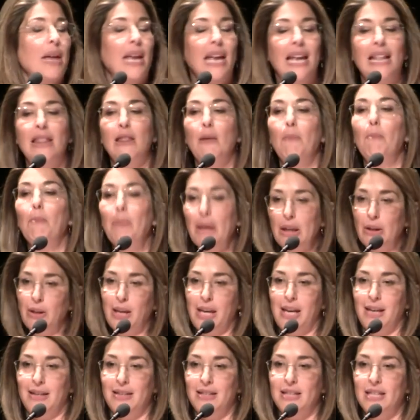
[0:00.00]
in the
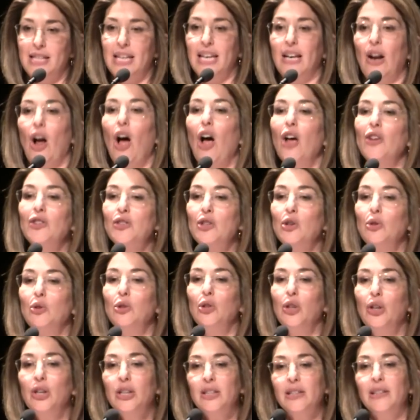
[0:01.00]
millions. It also
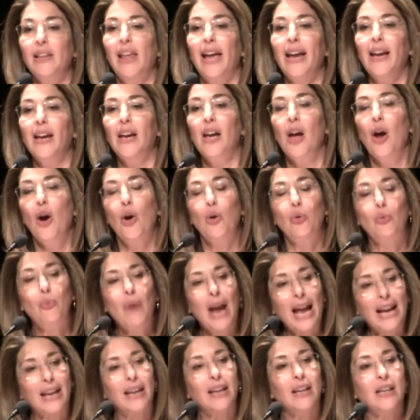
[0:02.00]
looks like
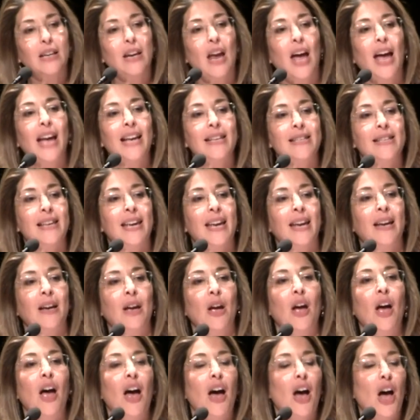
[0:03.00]

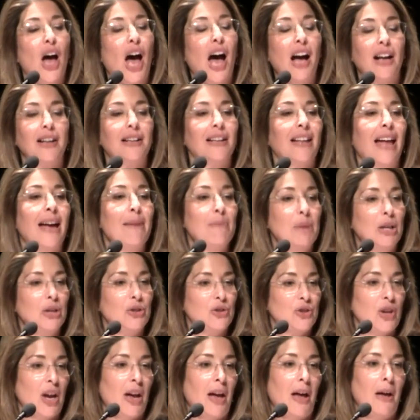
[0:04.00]
recognizing a
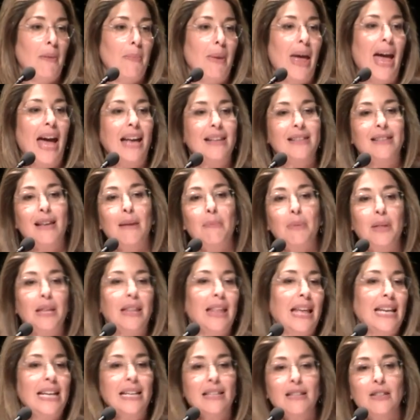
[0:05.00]
climate job as something
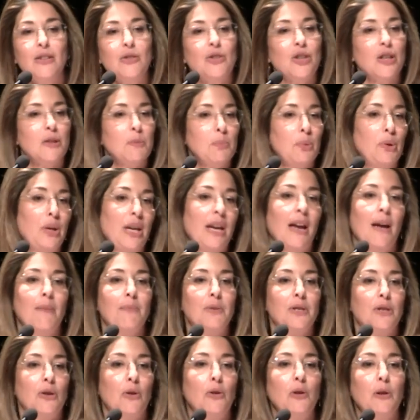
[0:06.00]
that isn't just putting
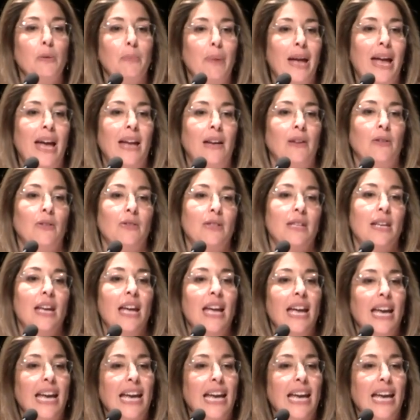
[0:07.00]
up solar panels.